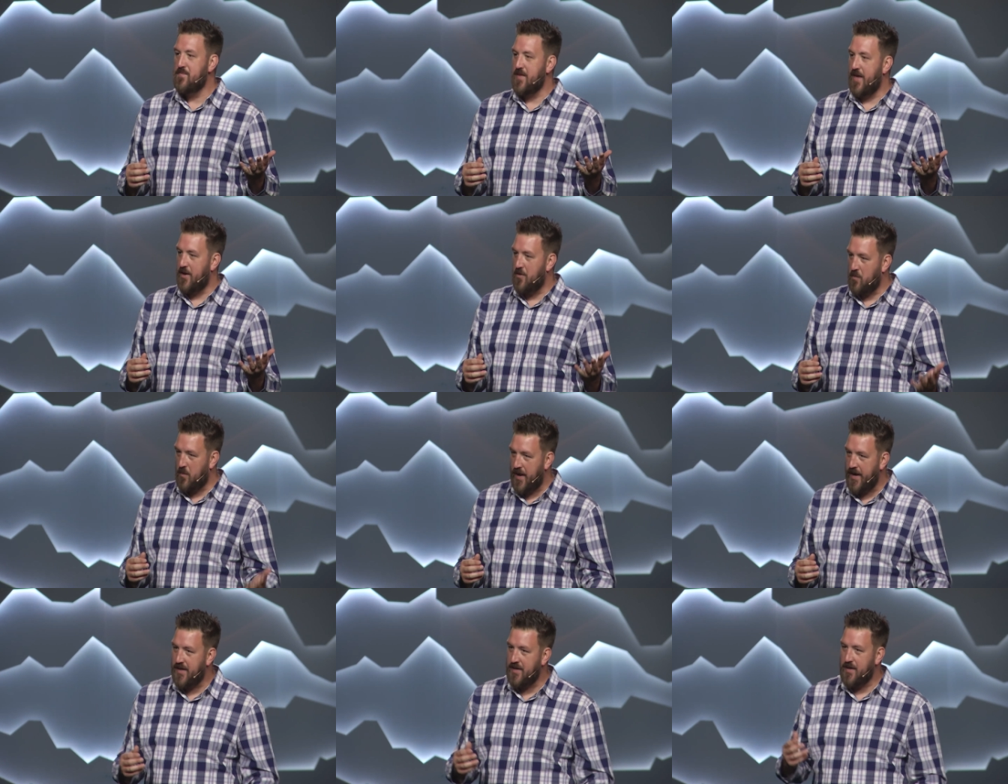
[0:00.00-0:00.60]

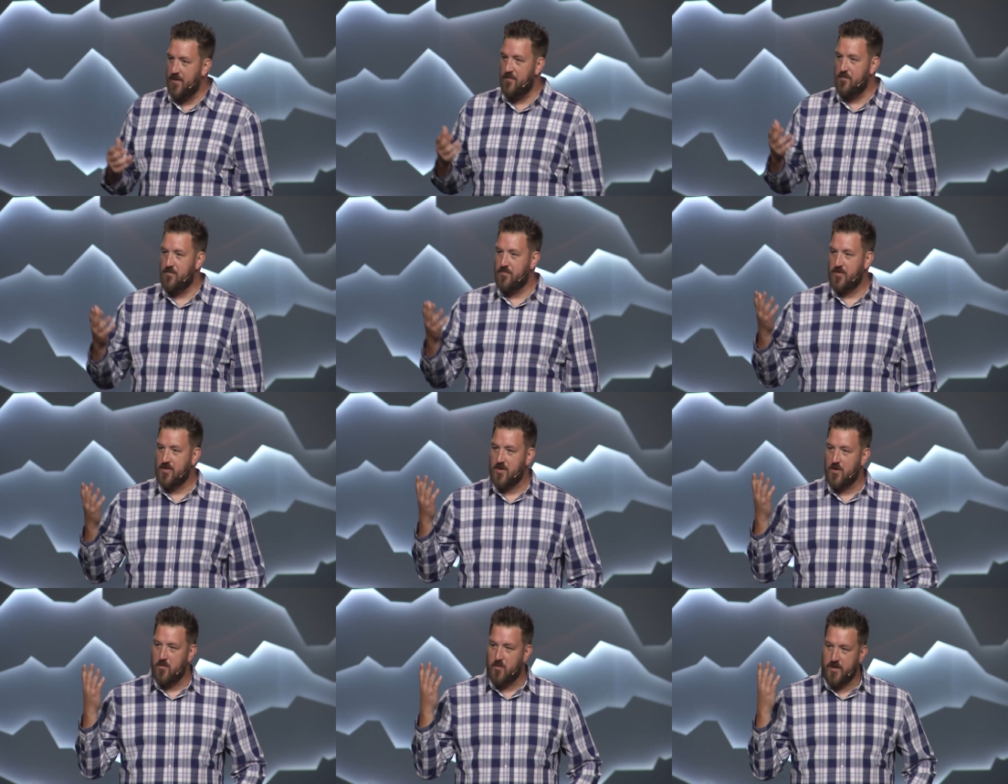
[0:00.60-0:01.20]
and random
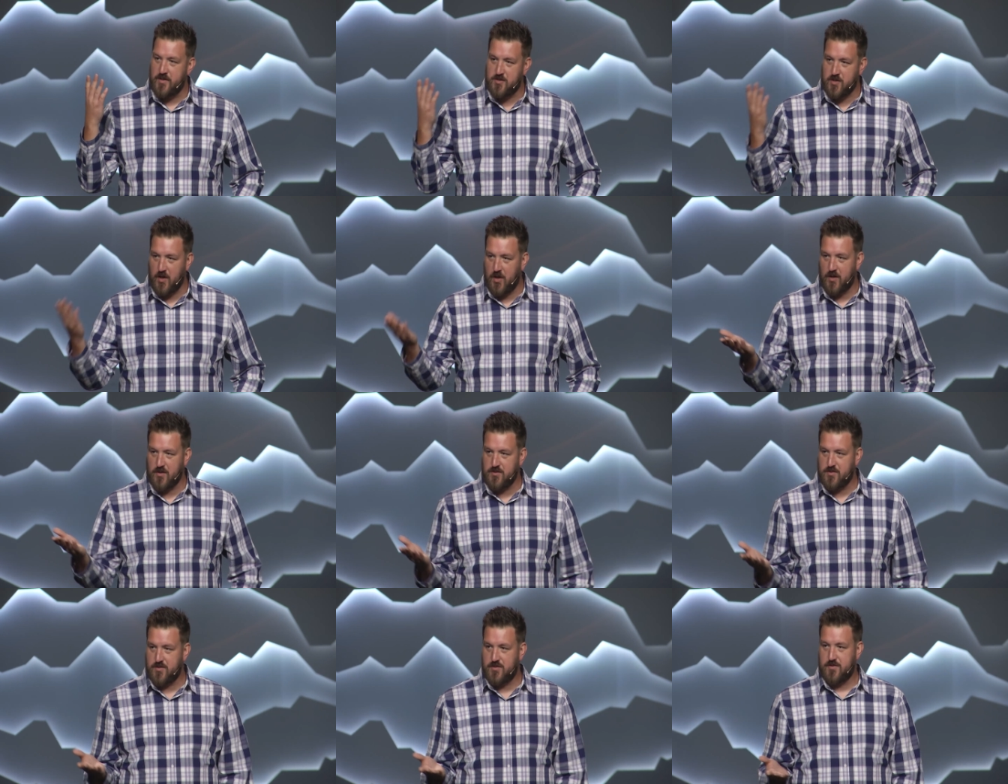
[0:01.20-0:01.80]

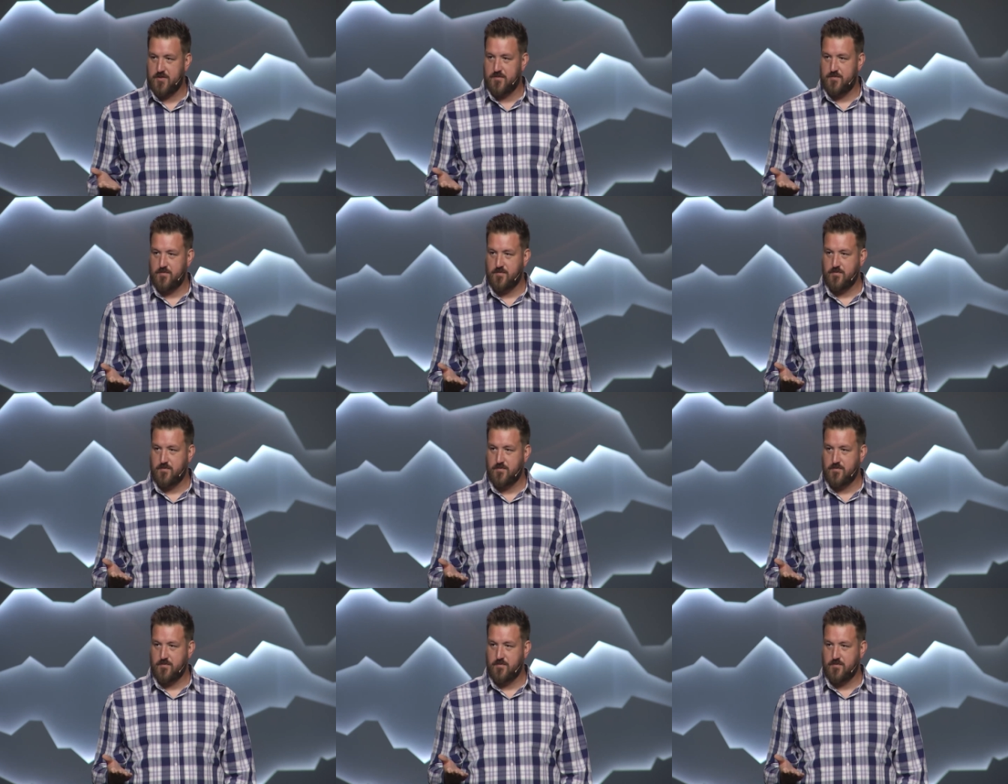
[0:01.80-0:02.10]
results.